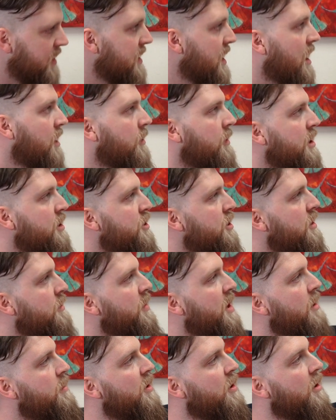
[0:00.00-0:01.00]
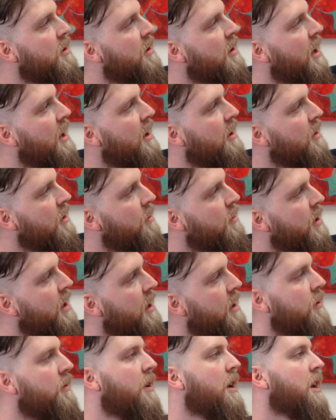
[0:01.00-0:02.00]
it down on my sheet of paper out of the way,
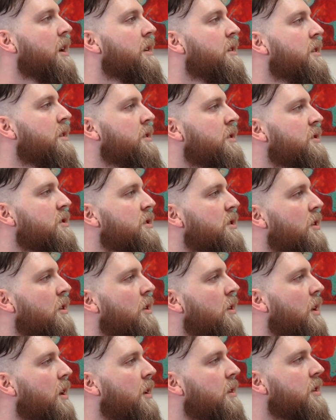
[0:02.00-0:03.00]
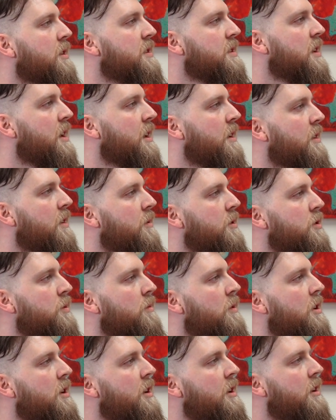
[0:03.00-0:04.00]
right? So I'm gonna say it was
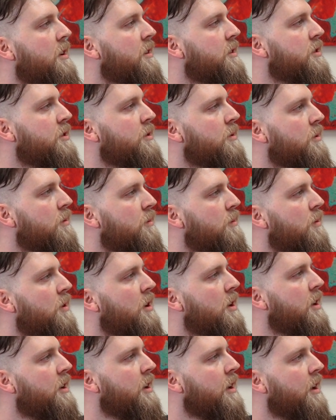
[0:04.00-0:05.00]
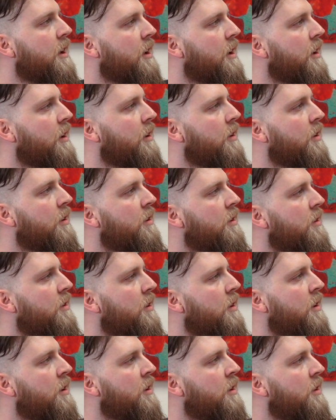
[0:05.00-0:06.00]
1 to 1
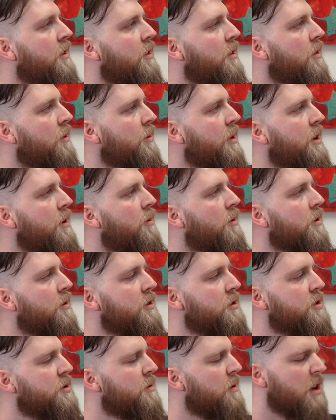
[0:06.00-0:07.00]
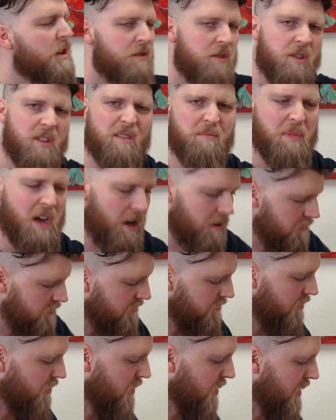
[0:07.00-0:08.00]
3/4, right? Just about,
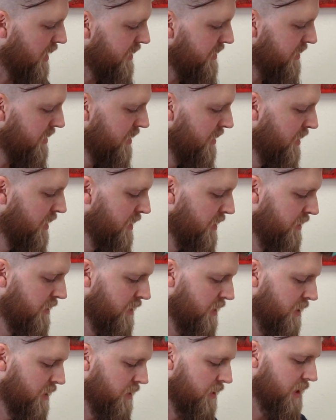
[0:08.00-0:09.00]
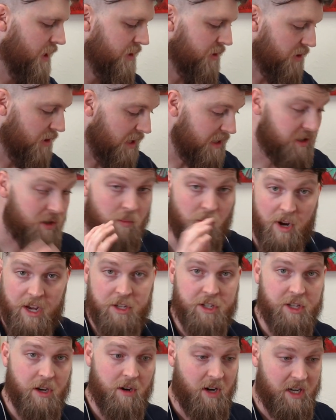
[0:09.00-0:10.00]
more or less, right? So that's the
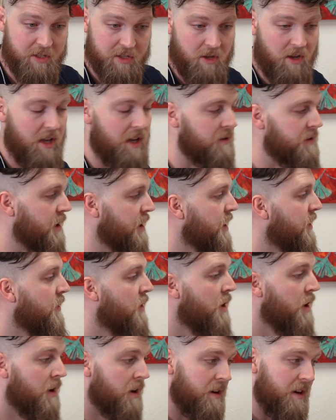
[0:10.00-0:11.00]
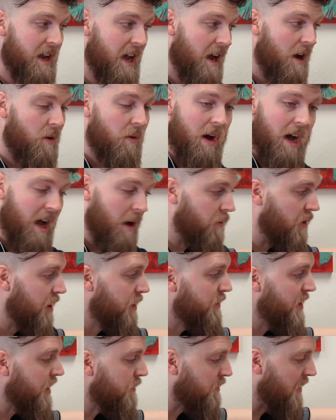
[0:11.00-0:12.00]
ratio I saw out there. Now I wanna
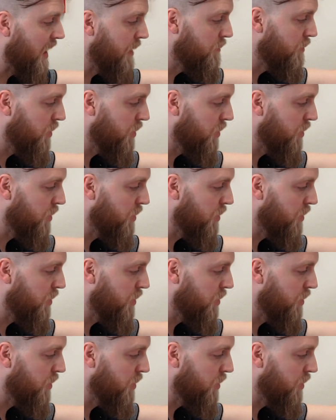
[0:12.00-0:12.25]
make my